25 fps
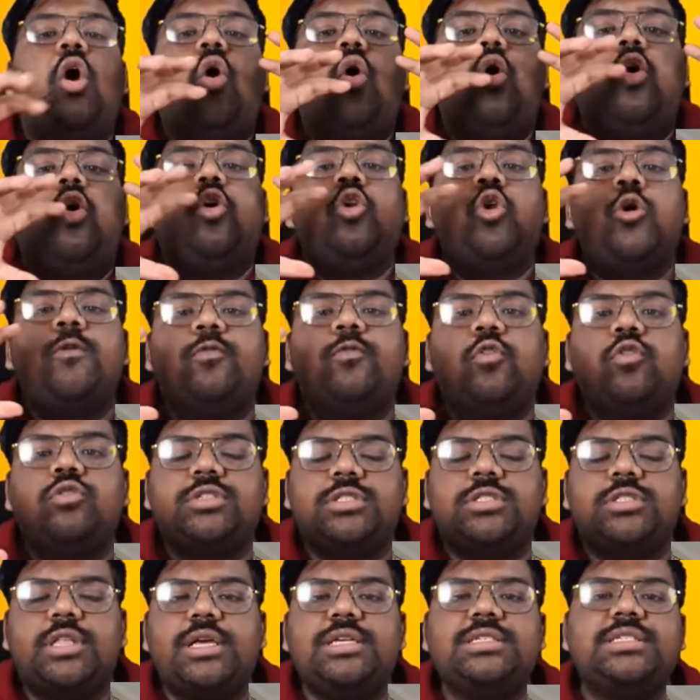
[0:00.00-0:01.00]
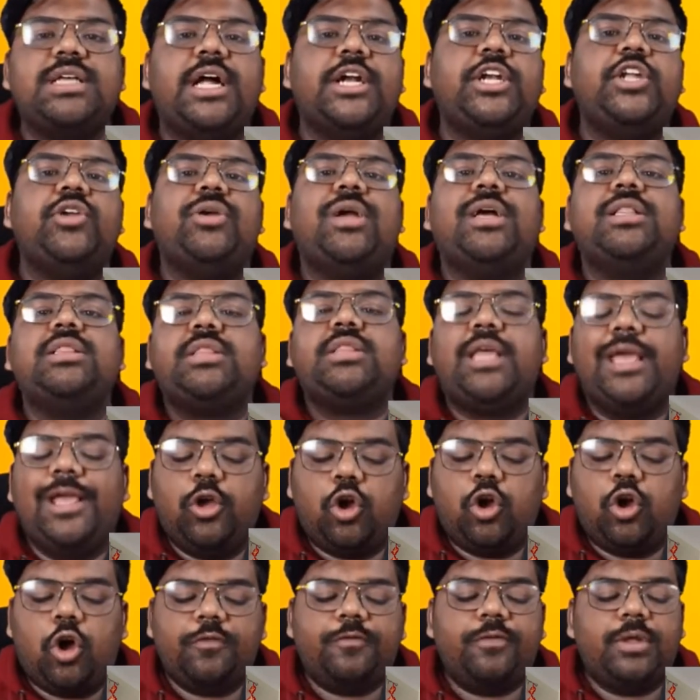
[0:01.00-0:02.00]
all of those things that you can
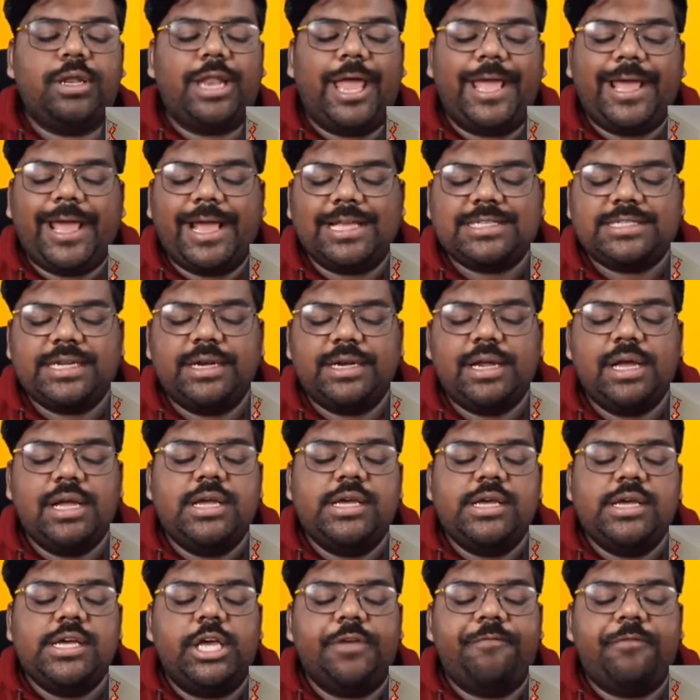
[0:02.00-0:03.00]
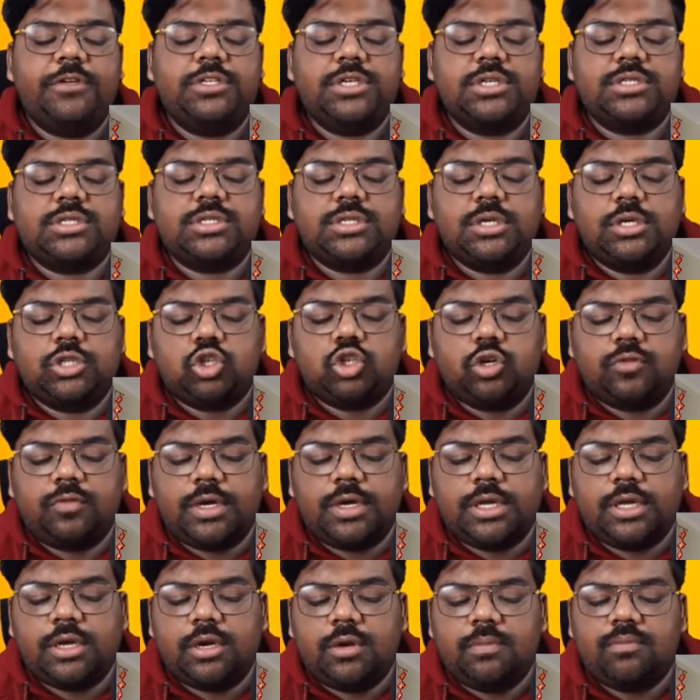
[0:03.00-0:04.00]
think of. Like I said, if you just search over
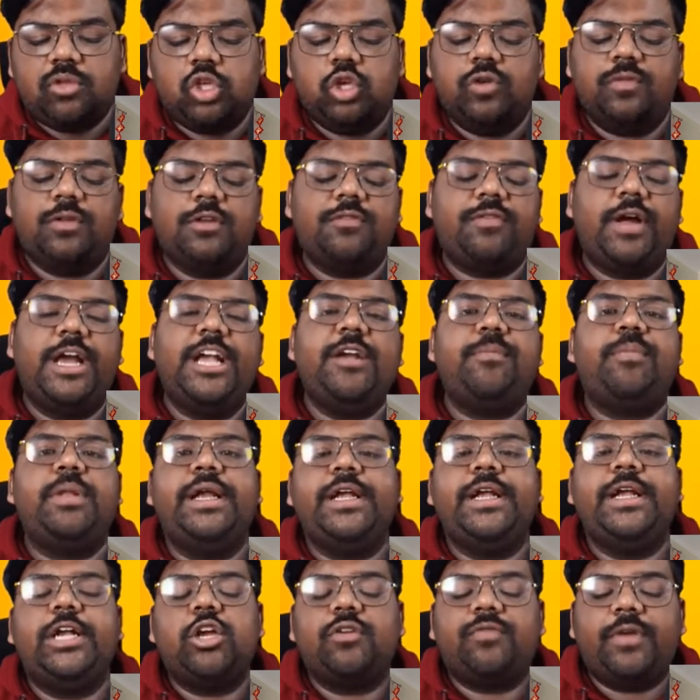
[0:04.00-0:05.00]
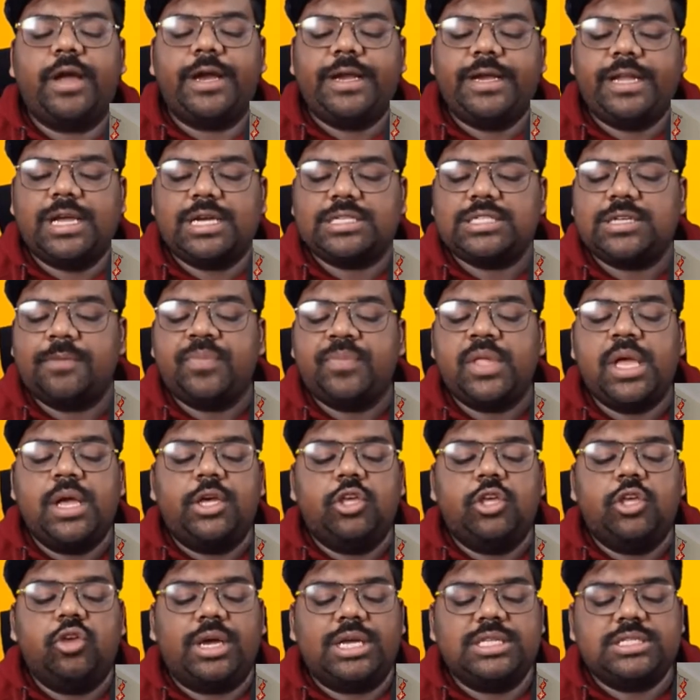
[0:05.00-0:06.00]
here, you will find plenty of ideas.
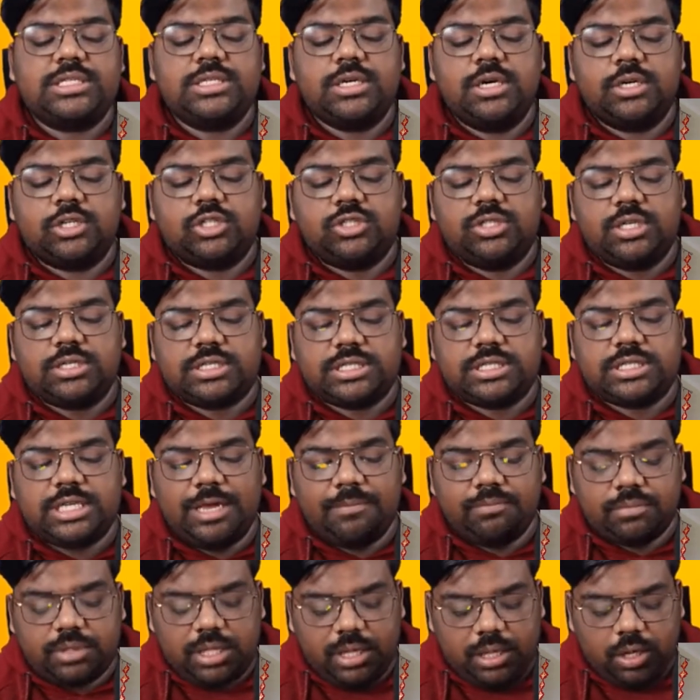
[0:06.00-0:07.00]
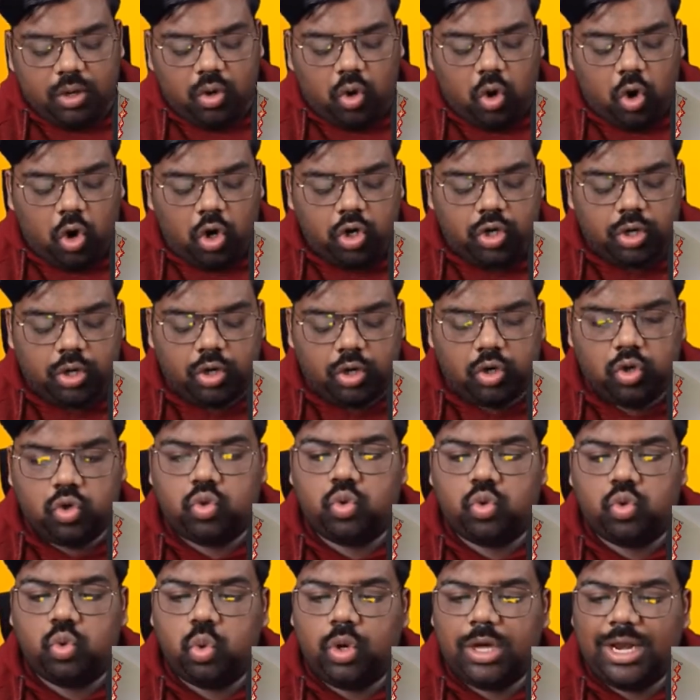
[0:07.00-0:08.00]
You can search the same thing on
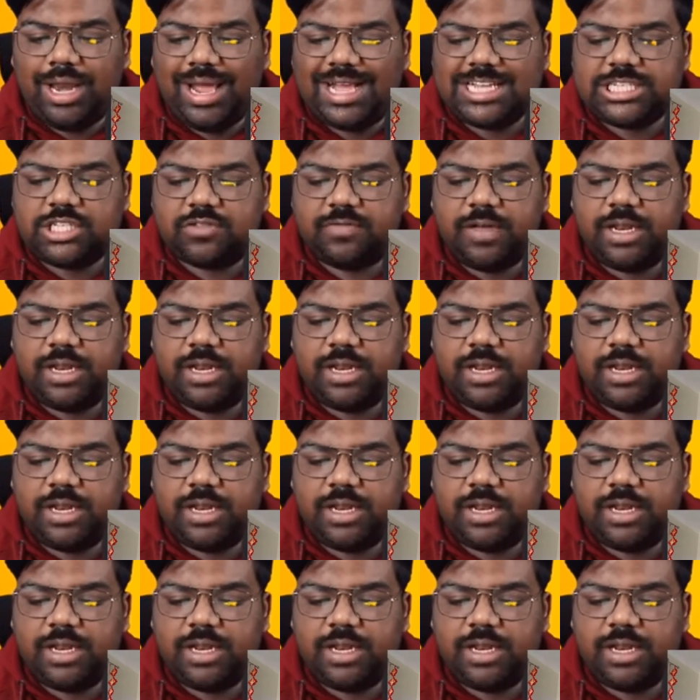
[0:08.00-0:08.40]
Google as